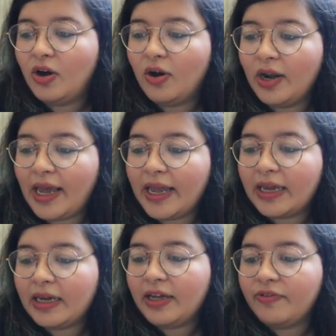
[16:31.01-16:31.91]
or
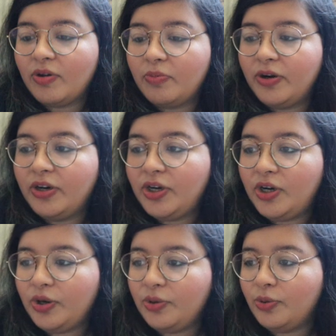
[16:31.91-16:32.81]
like if you put
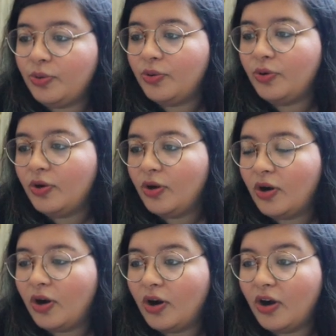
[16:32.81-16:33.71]
2,
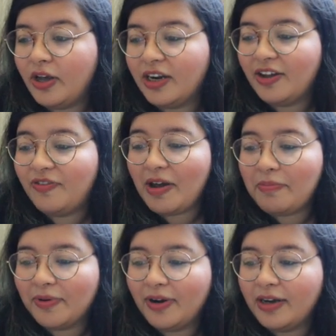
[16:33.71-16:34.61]
or if I
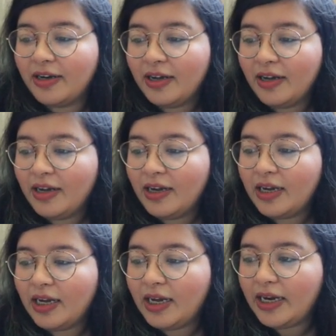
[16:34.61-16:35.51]
put
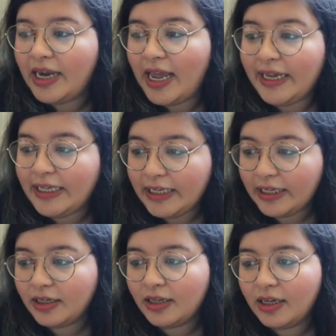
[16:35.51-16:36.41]

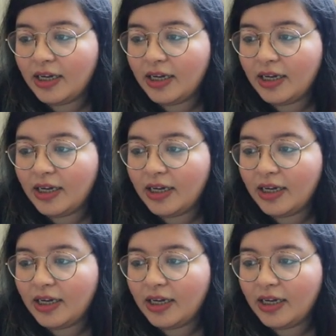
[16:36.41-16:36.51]
9,